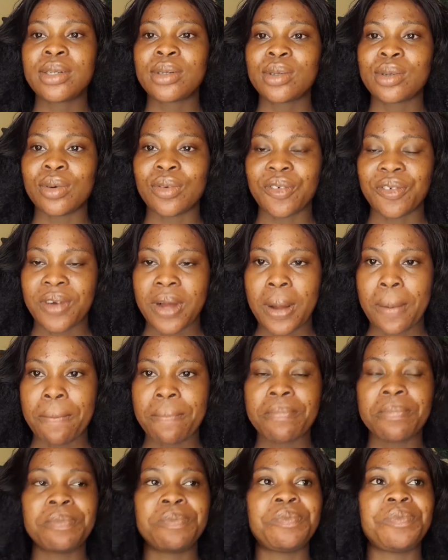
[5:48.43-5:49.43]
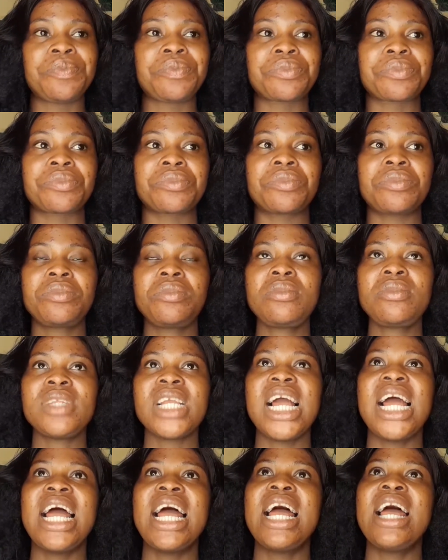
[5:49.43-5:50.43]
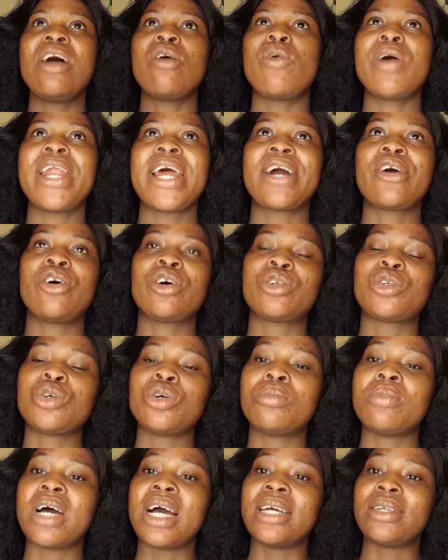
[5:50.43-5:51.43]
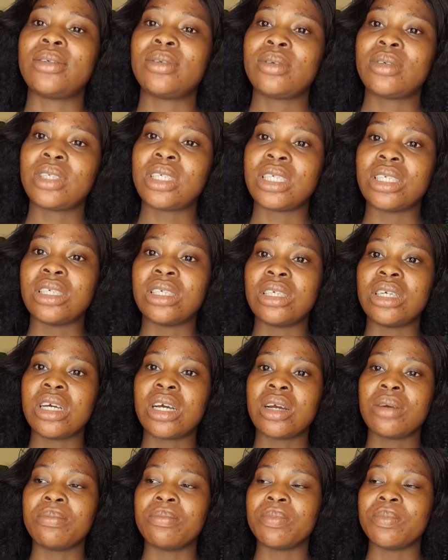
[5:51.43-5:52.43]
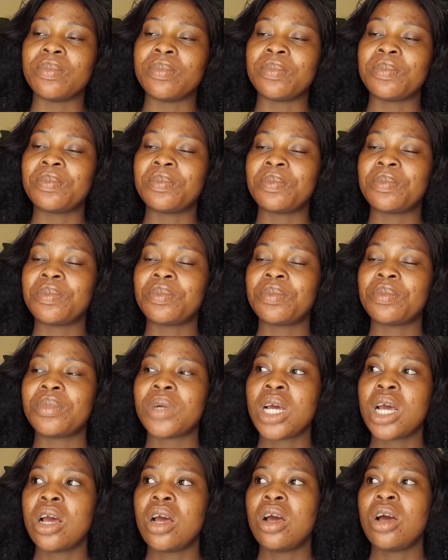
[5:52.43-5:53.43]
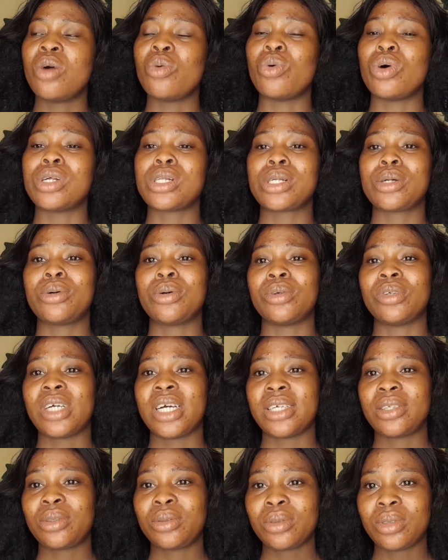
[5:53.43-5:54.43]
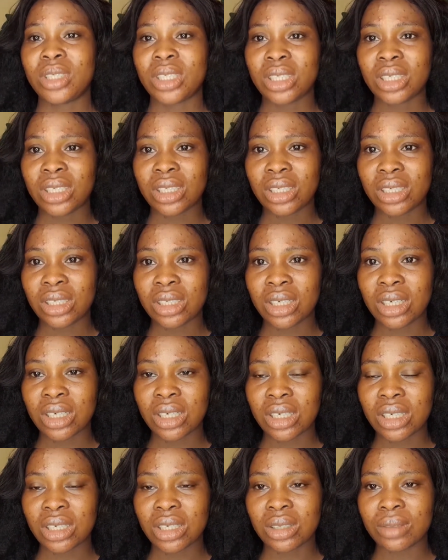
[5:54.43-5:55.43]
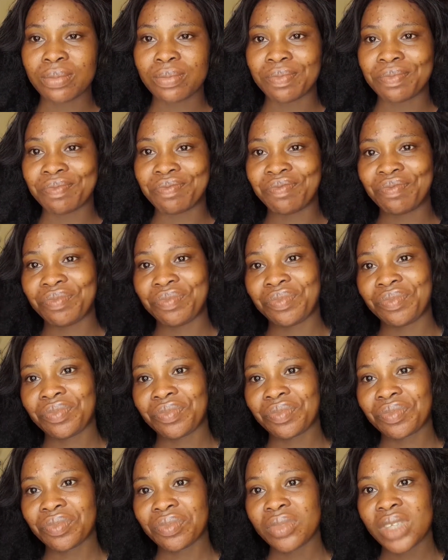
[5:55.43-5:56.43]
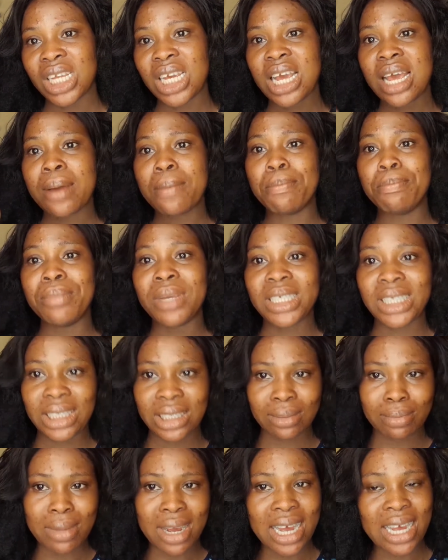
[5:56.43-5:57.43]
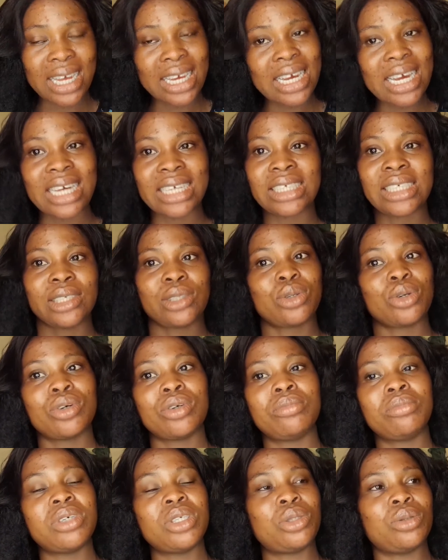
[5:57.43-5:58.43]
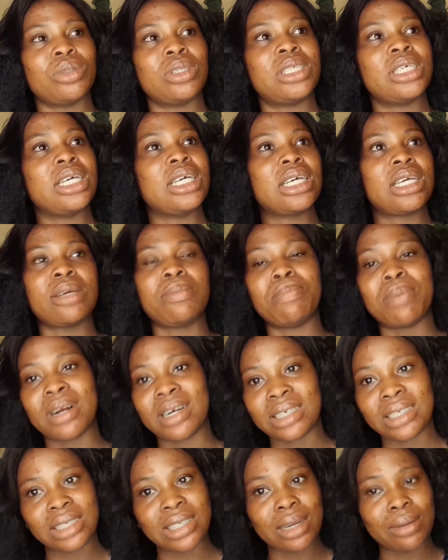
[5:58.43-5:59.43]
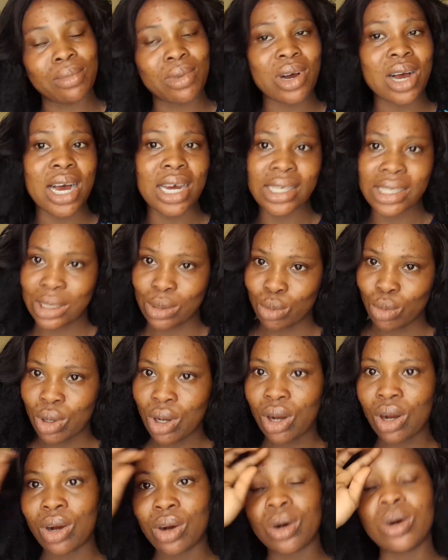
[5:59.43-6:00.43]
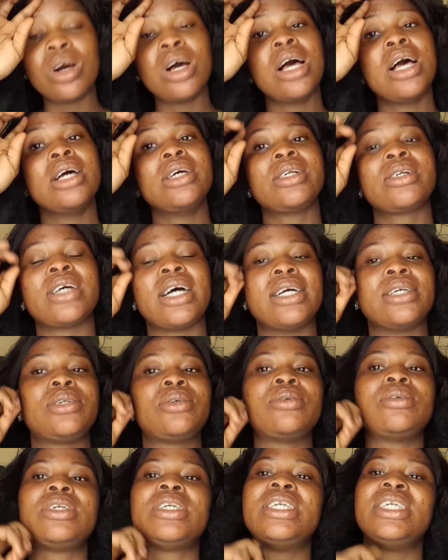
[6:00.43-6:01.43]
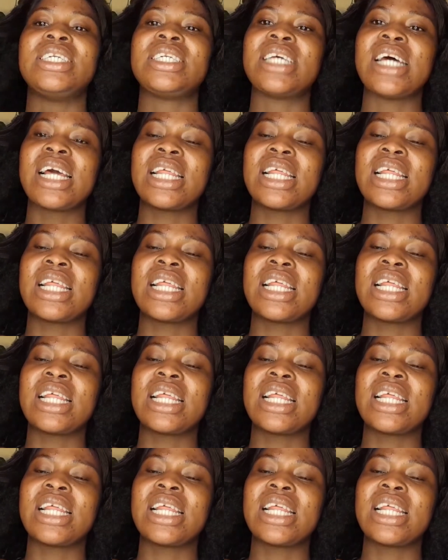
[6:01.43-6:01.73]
So fam, when I got home, I took the what's it called, I took the Mist Mag, and she told me to take paracetamol as well. So I took it.